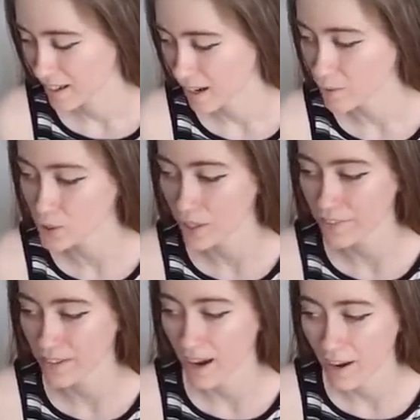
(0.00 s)
I was trying to
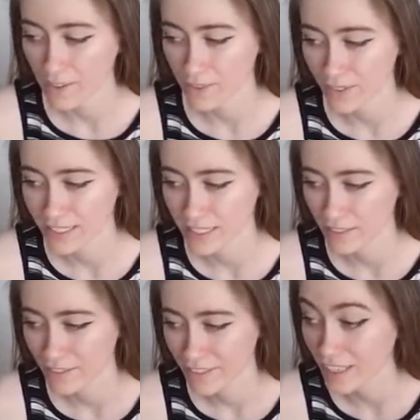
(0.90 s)
figure out how it was
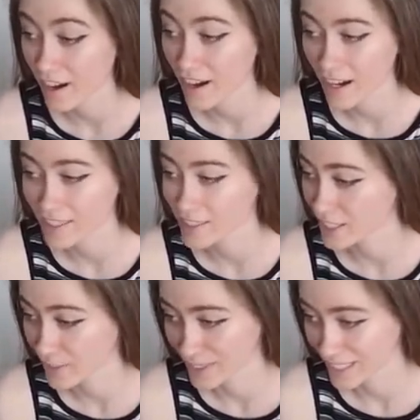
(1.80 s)
offensive, like
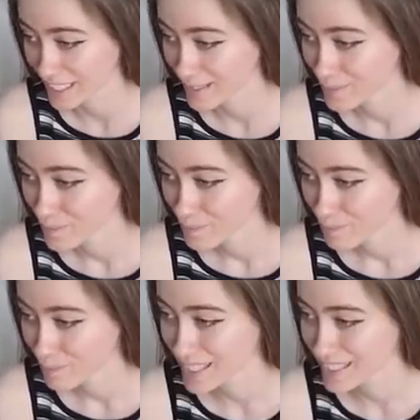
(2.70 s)
genuinely,
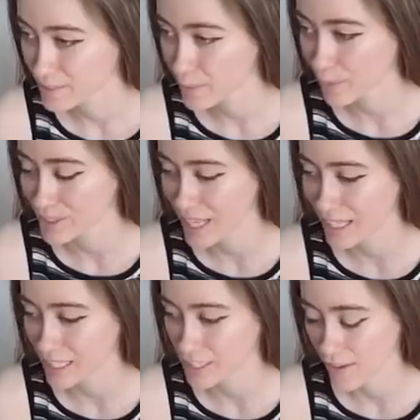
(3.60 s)
because people were
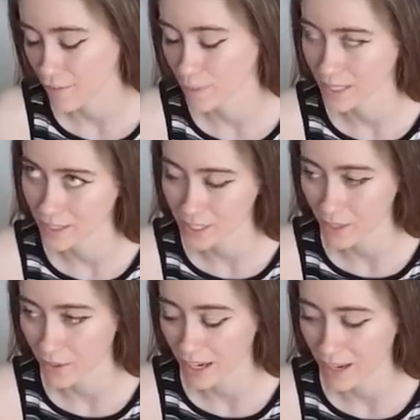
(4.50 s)
saying like it's fatphobic, and I was
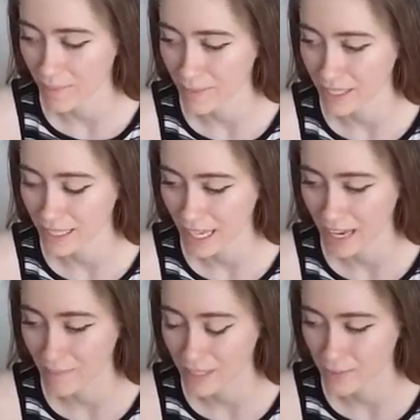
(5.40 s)
like, okay, I mean,
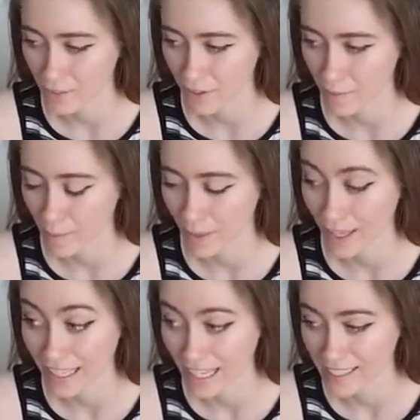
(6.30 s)
yeah, it makes fun of fat people,
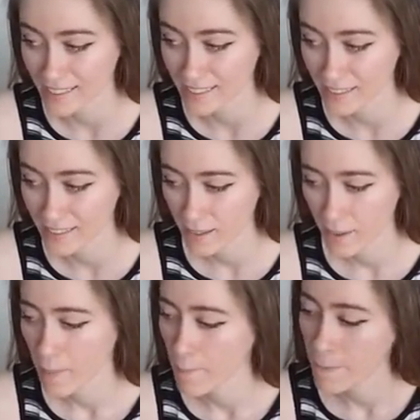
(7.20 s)
I guess,
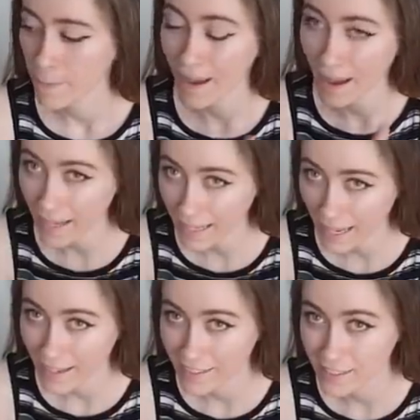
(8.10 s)
I
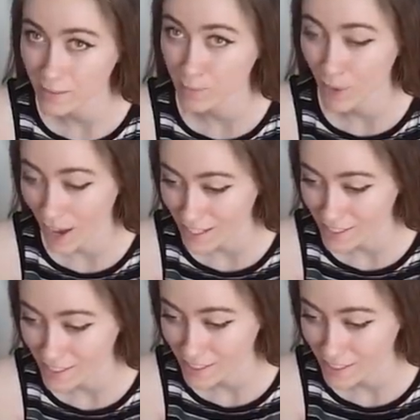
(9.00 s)
guess, but